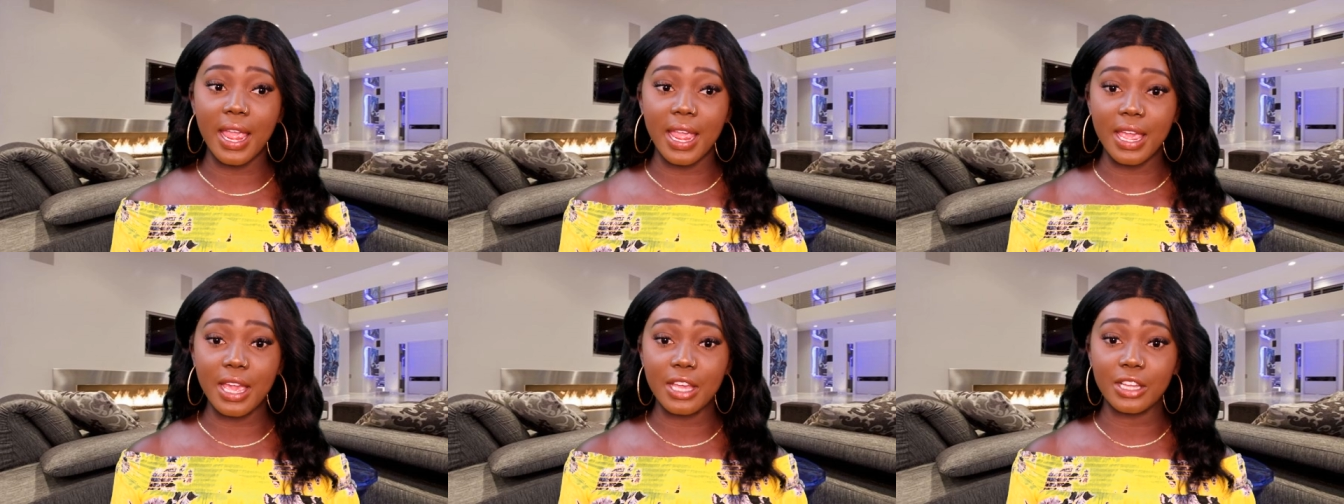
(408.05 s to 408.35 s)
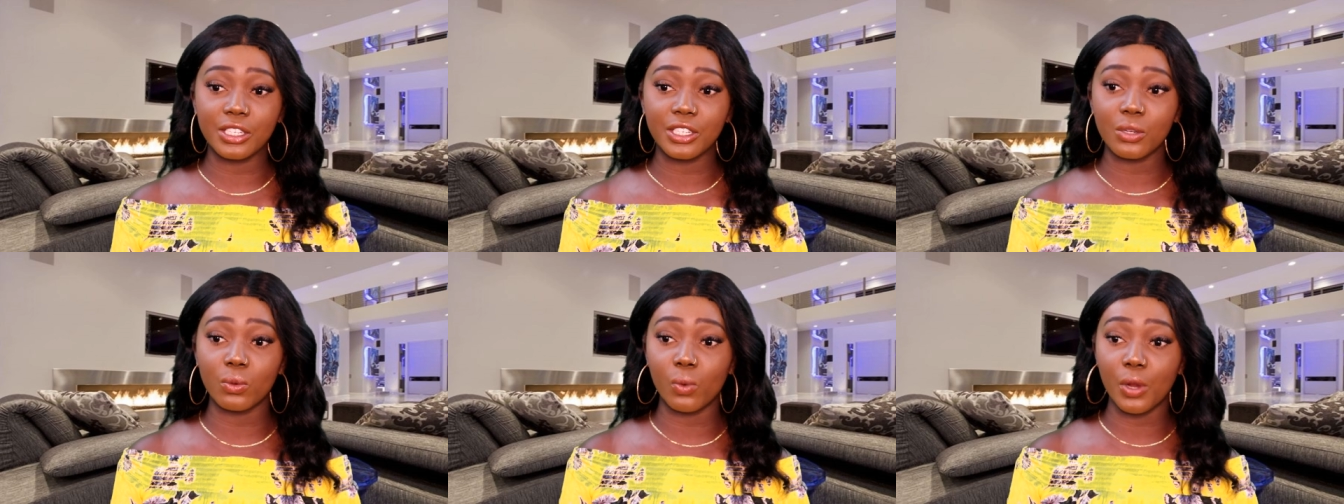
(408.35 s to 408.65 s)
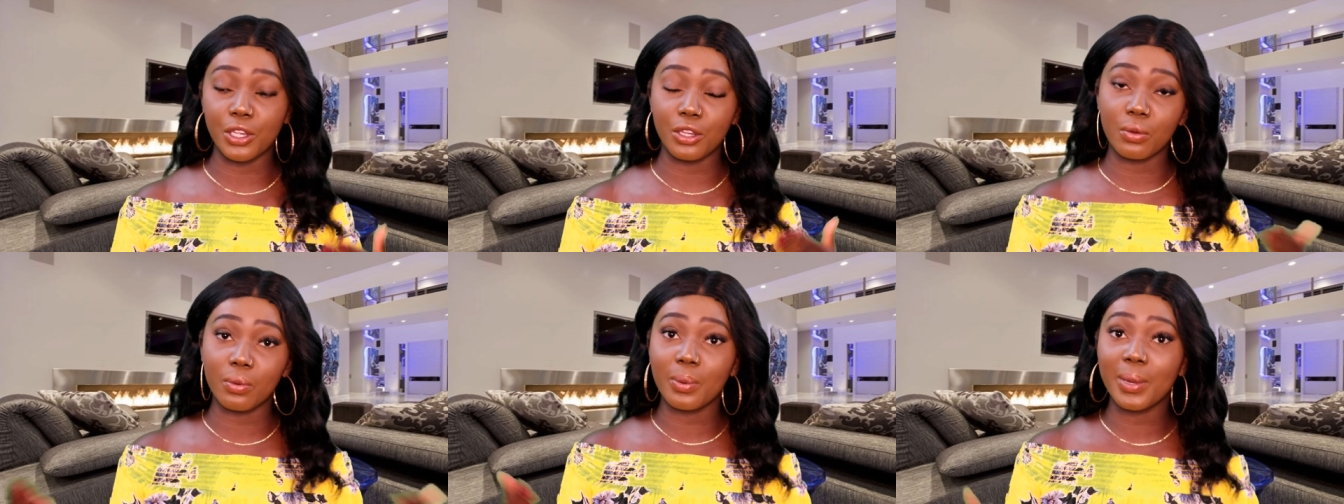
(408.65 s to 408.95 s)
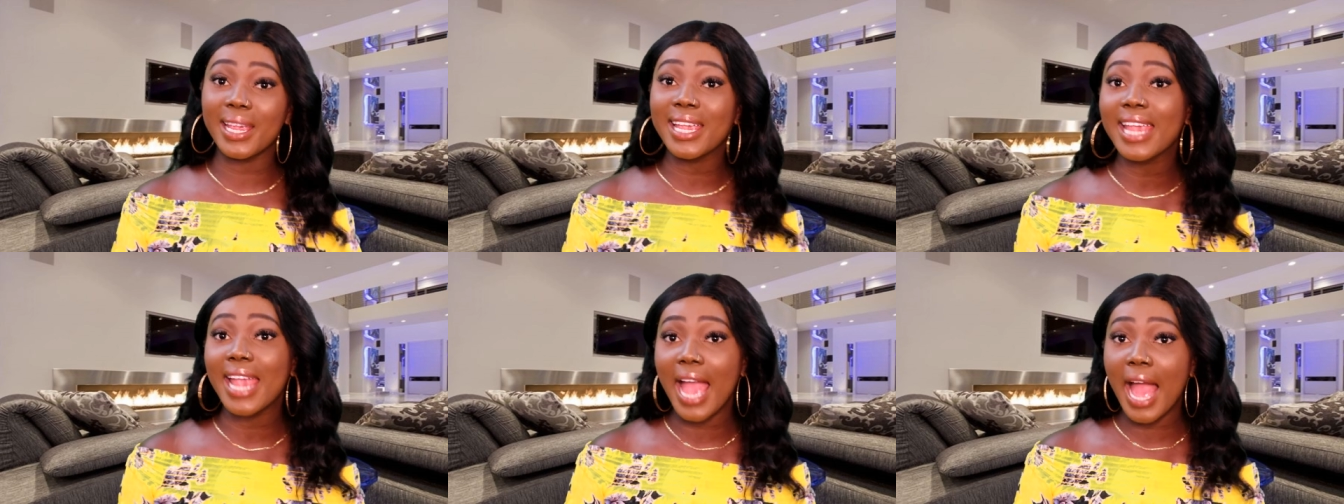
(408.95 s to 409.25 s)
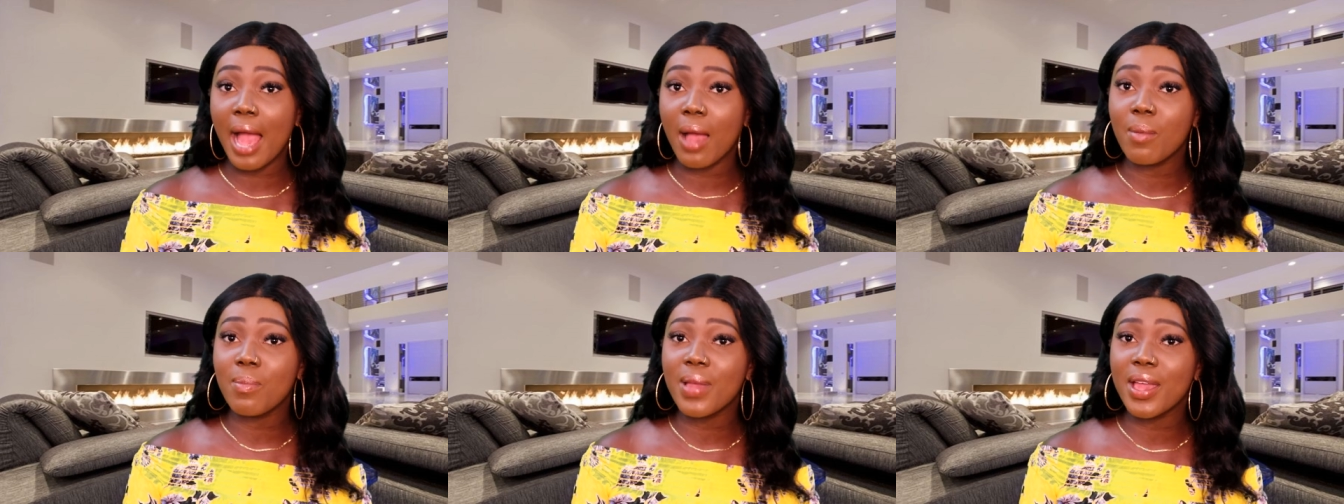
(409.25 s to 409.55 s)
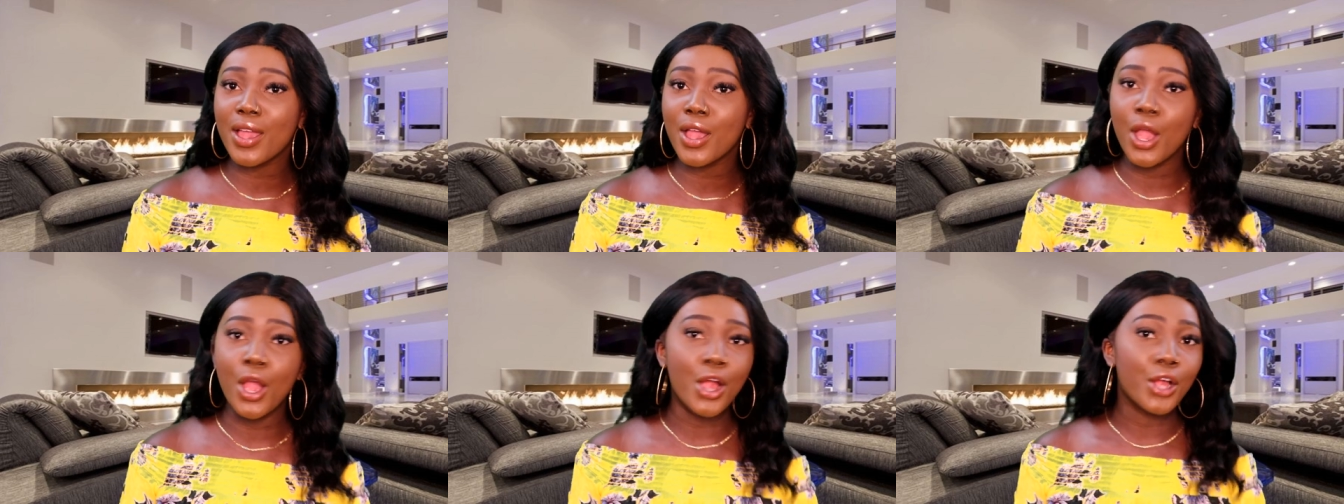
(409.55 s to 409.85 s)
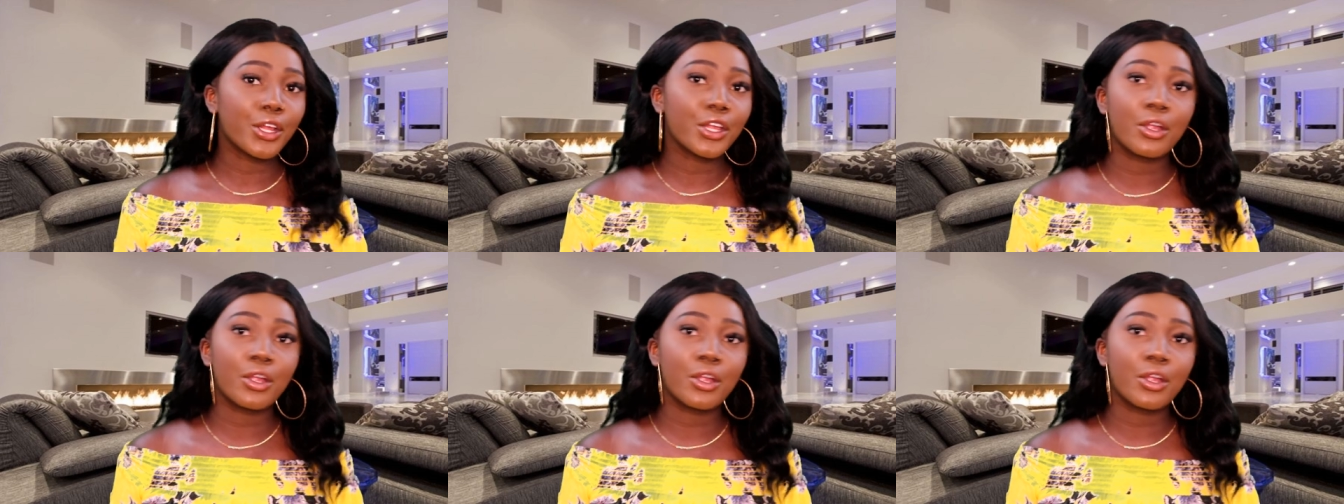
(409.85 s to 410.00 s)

and when you rehab it,